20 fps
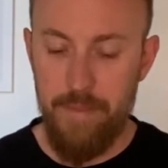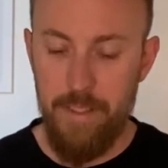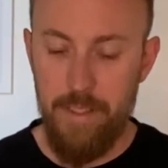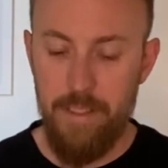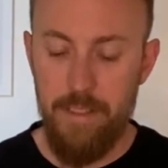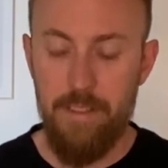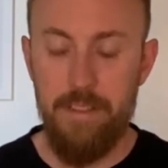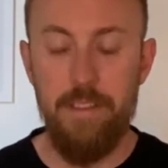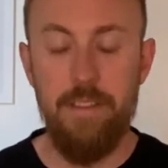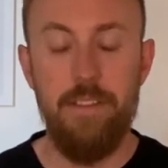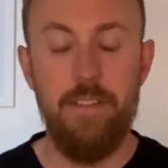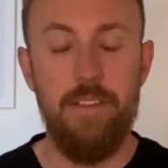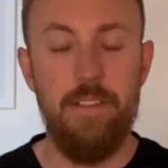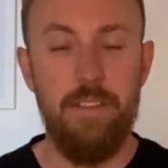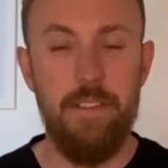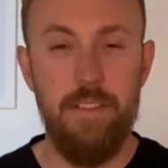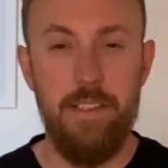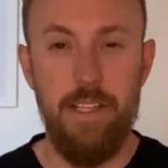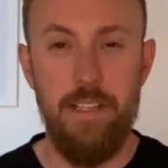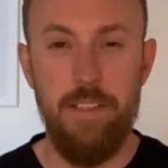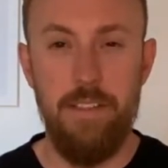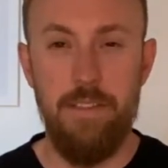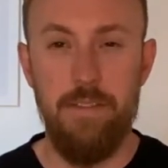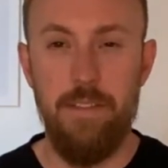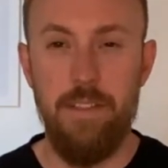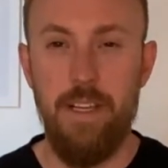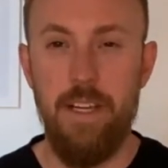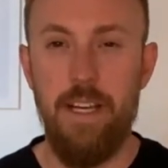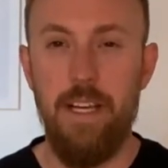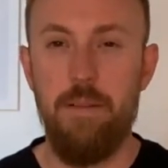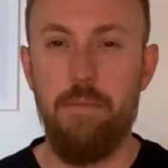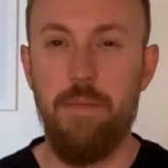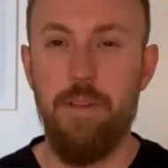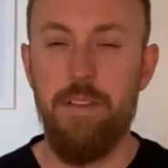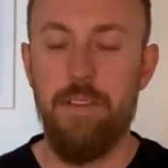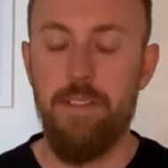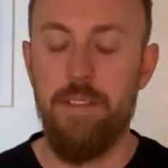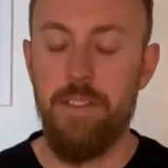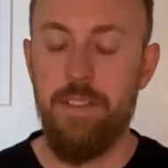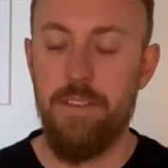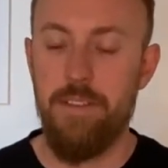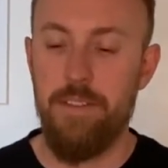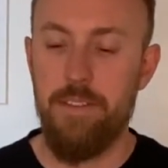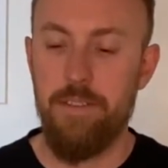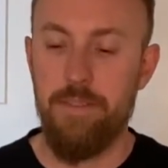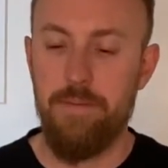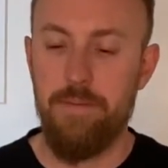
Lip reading: There's a sense of timelessness.